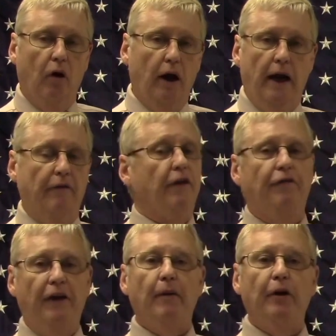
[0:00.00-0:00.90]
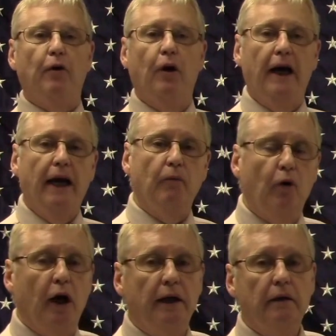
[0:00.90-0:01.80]
And if the family court had
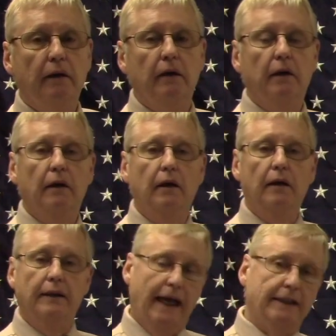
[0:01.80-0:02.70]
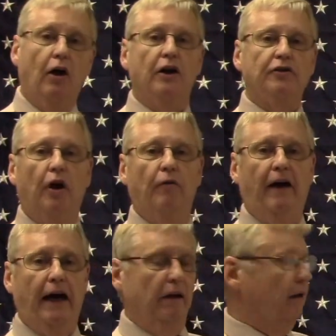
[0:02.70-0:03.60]
one, that also
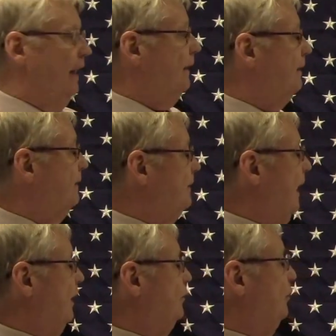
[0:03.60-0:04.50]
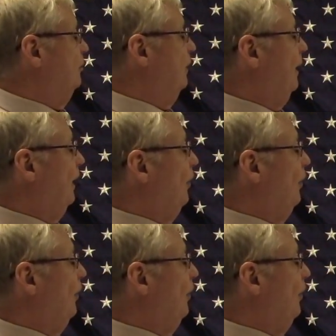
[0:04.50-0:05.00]
violated the statute. In